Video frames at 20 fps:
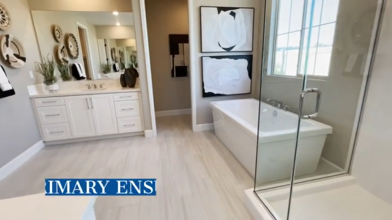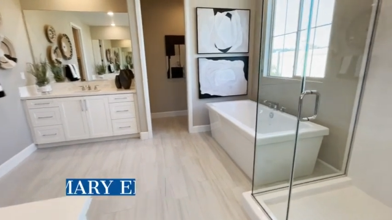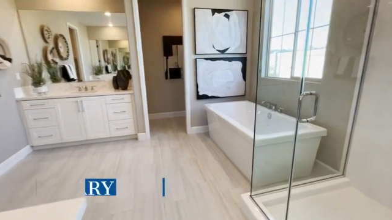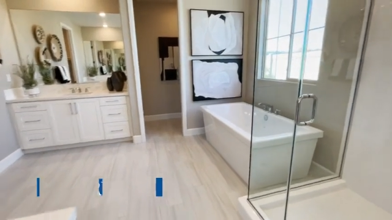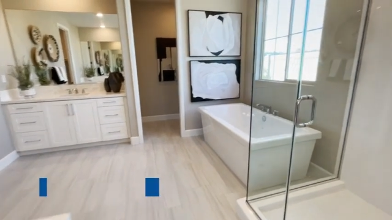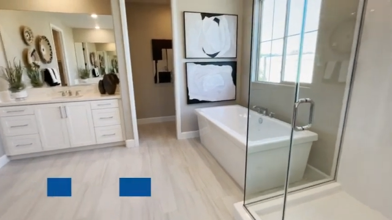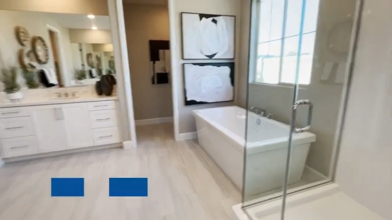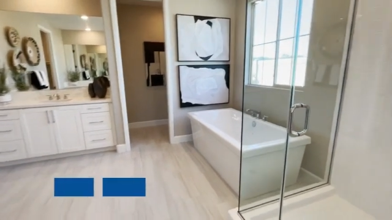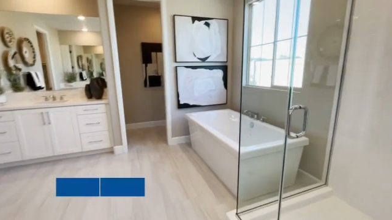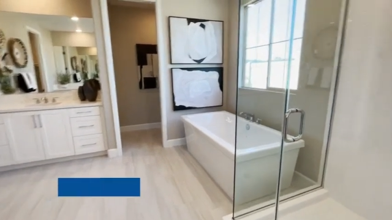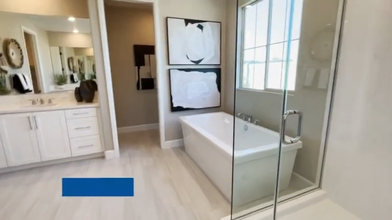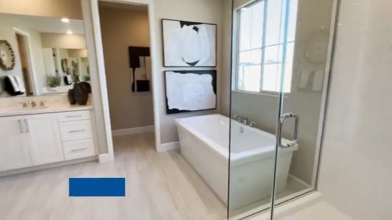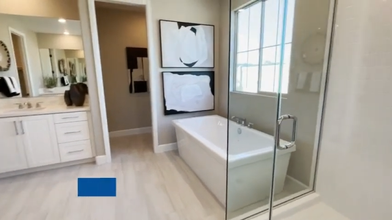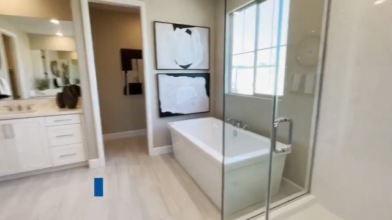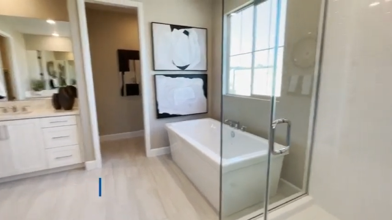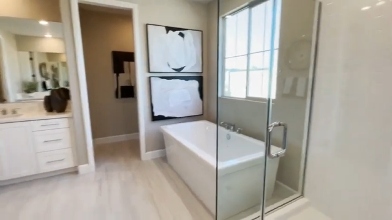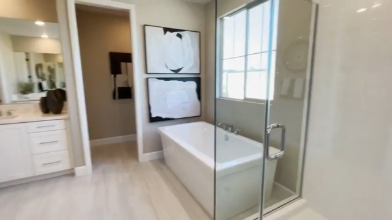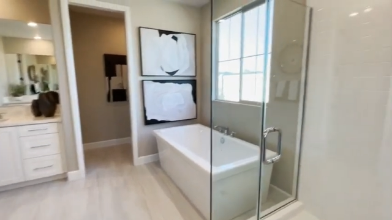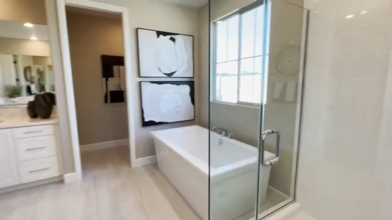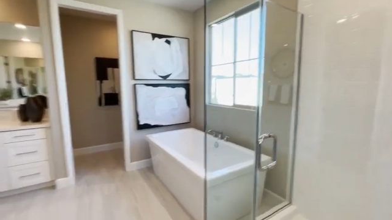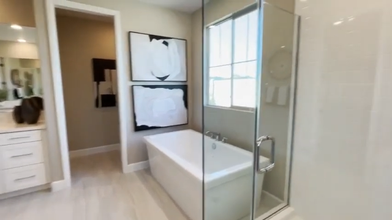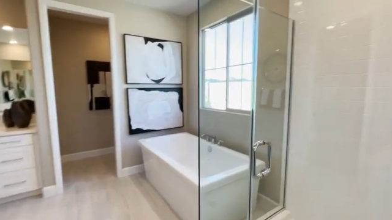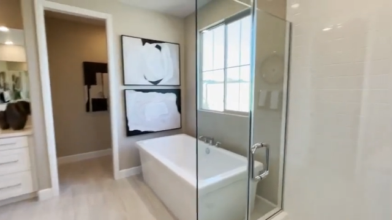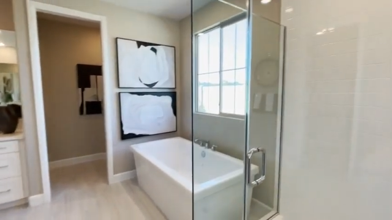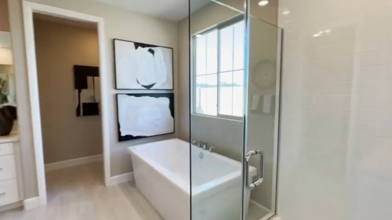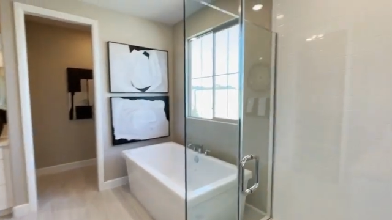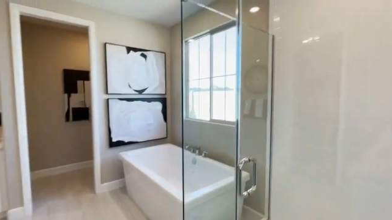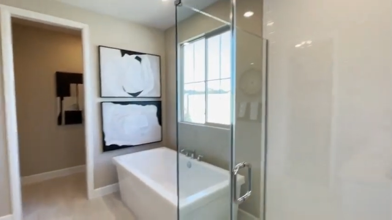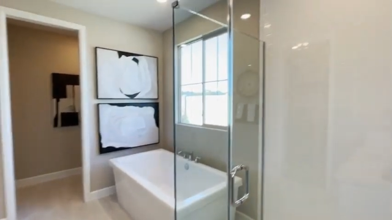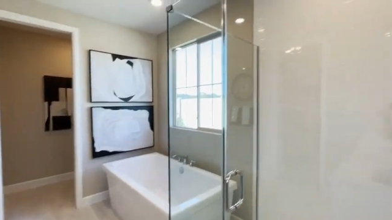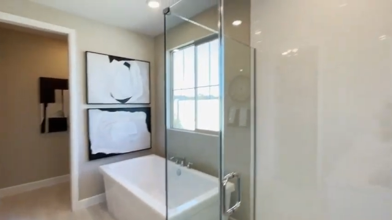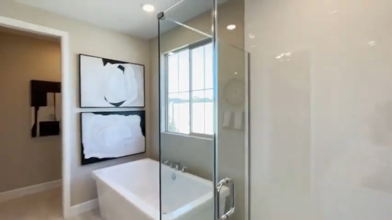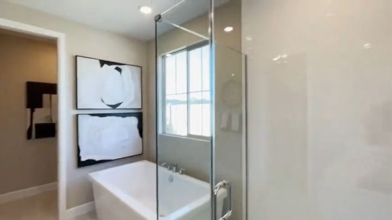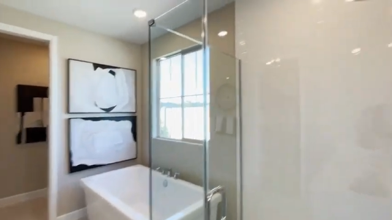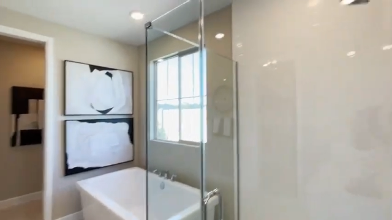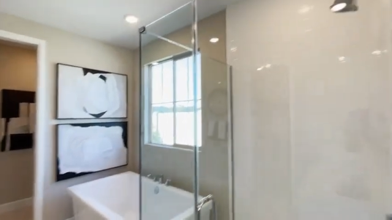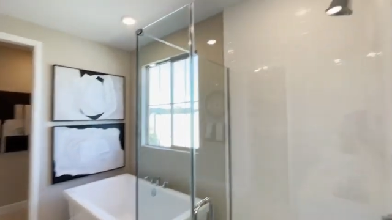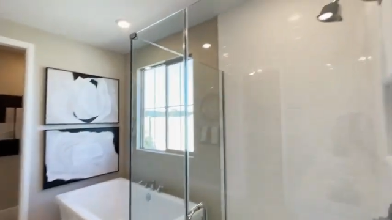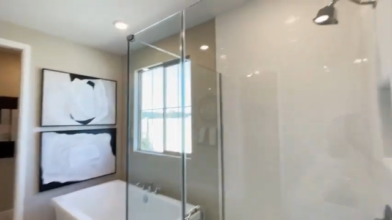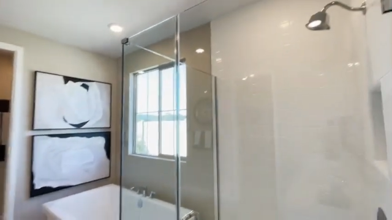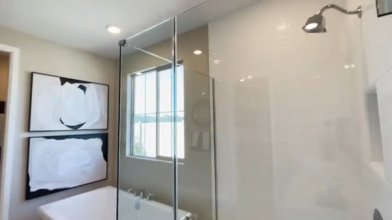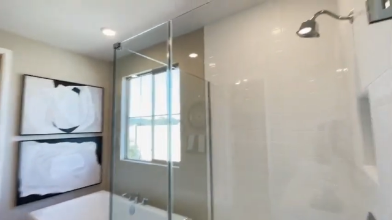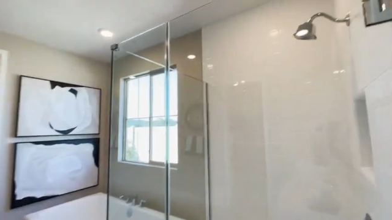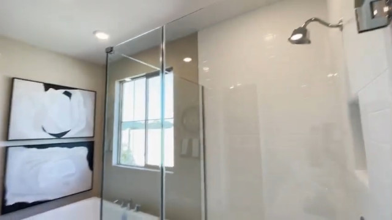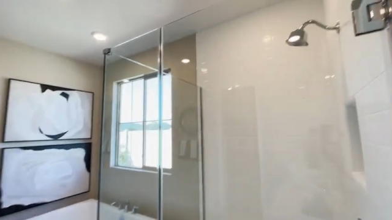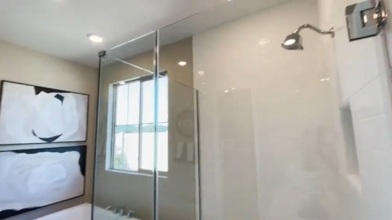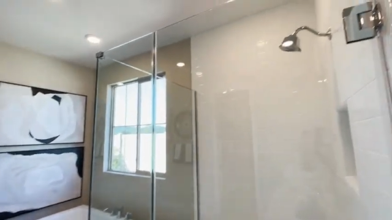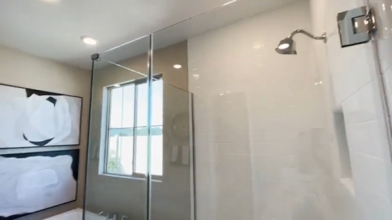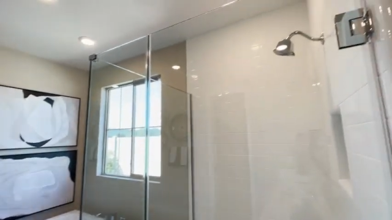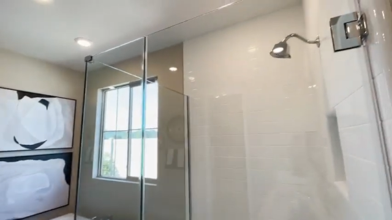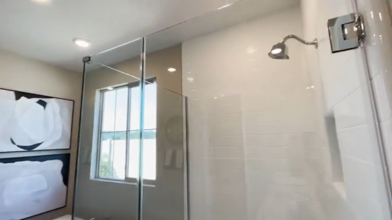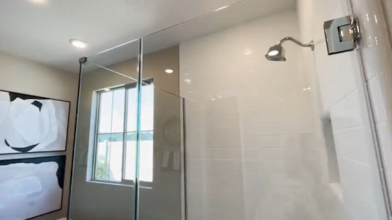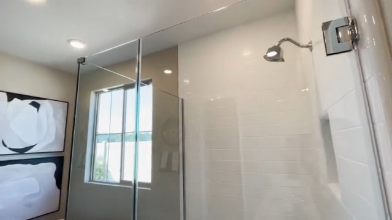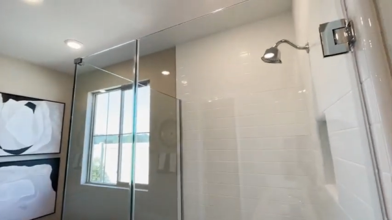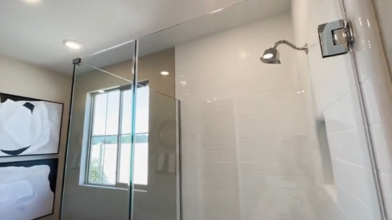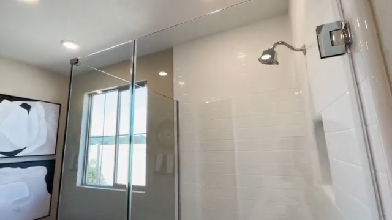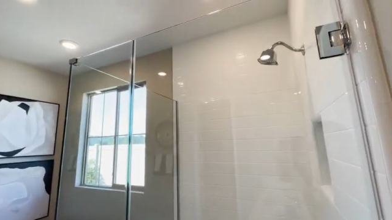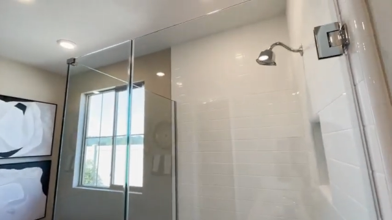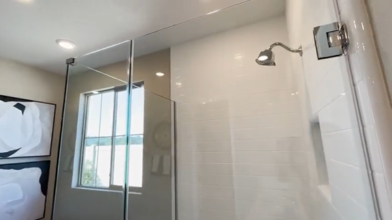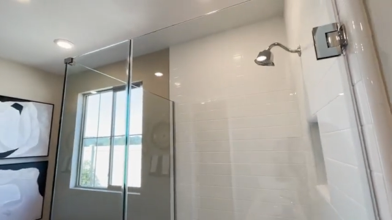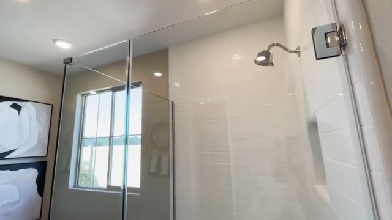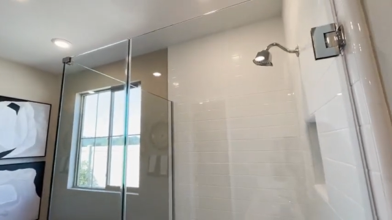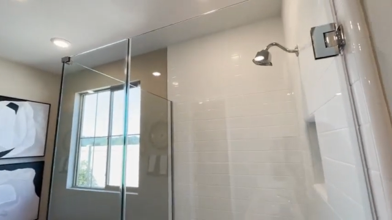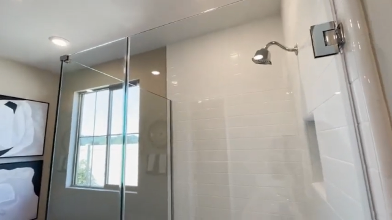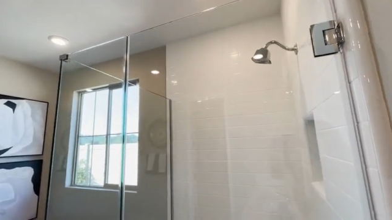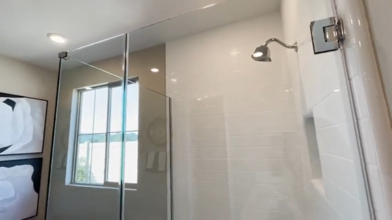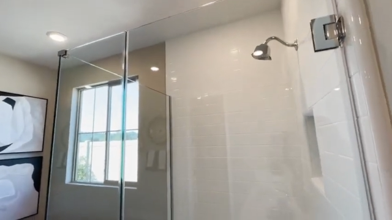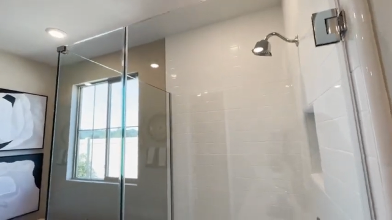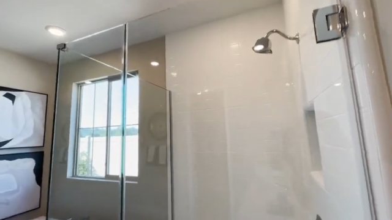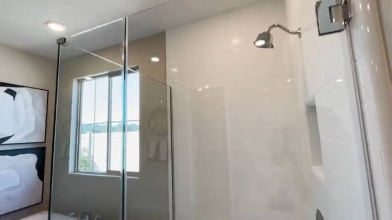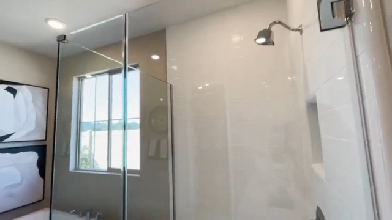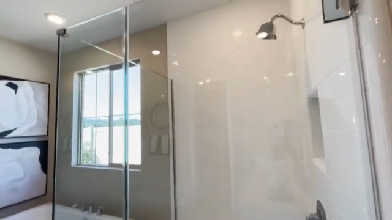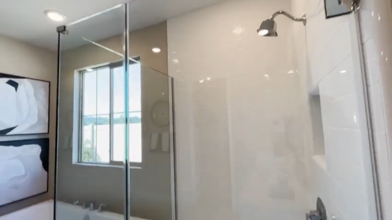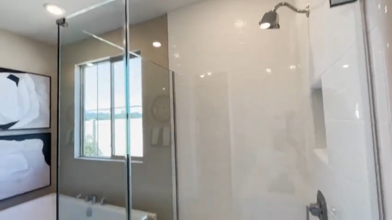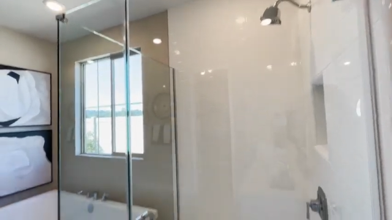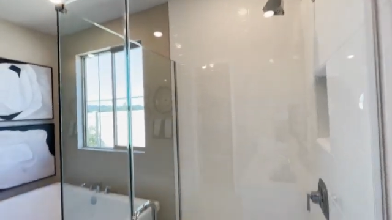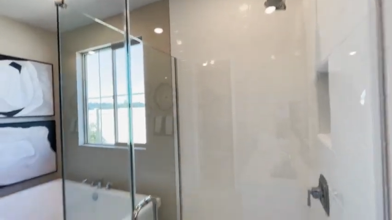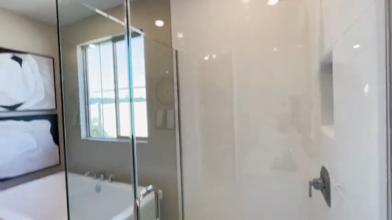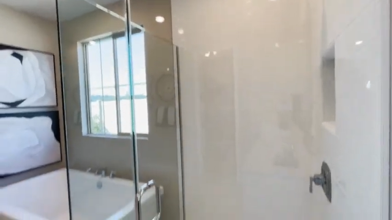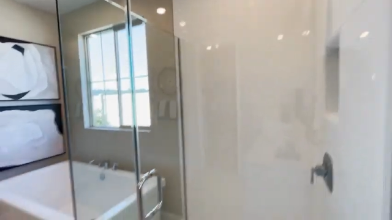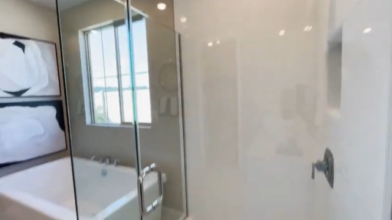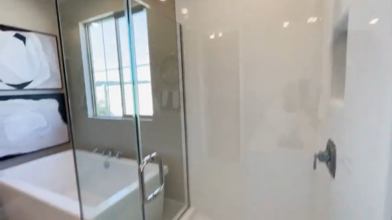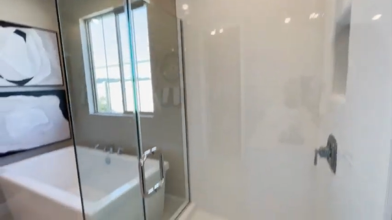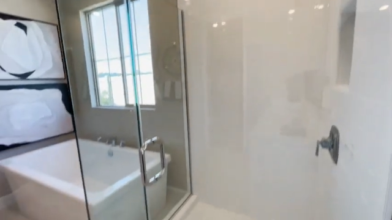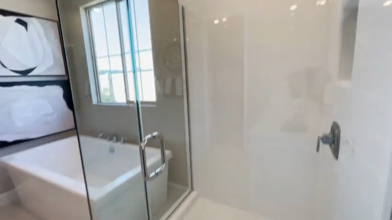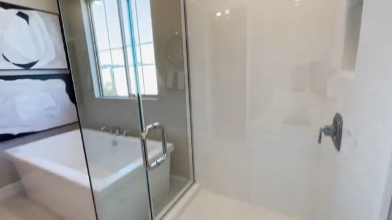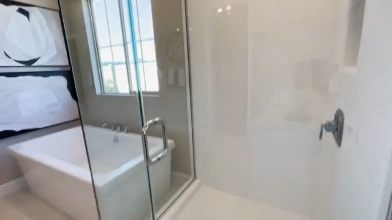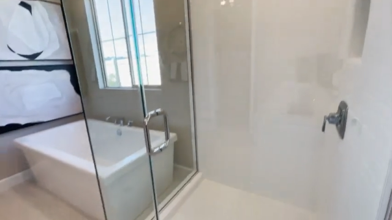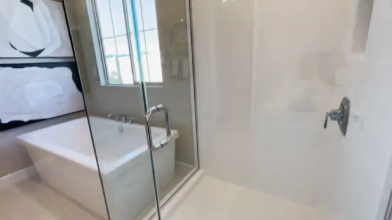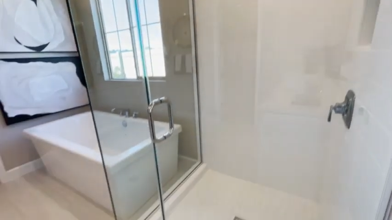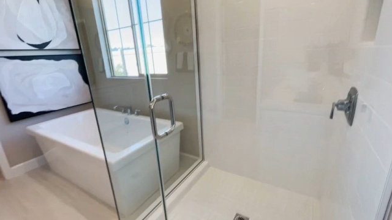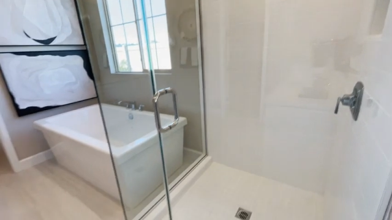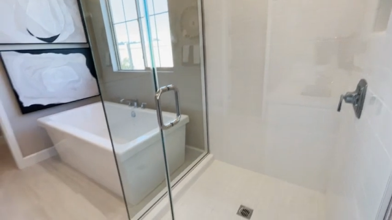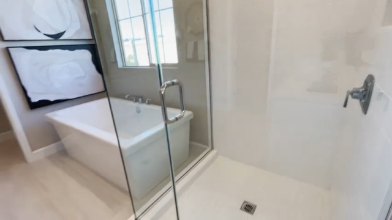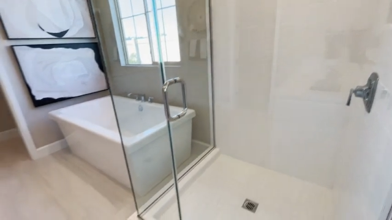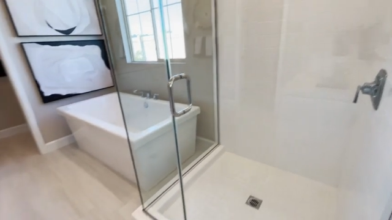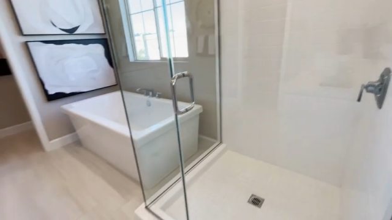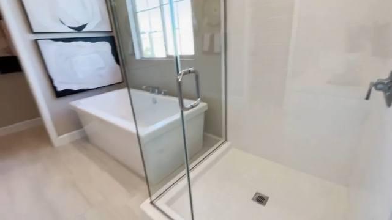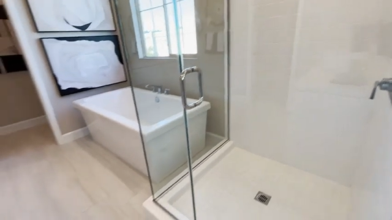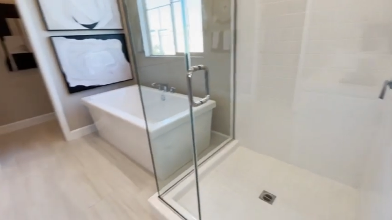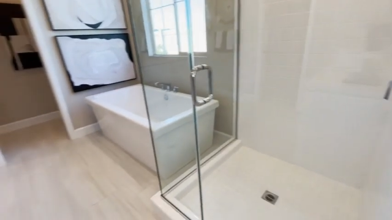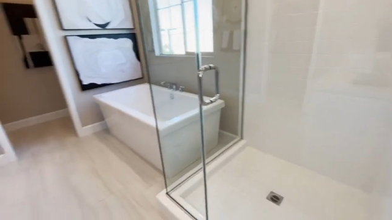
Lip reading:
Nobody's mouth can be seen.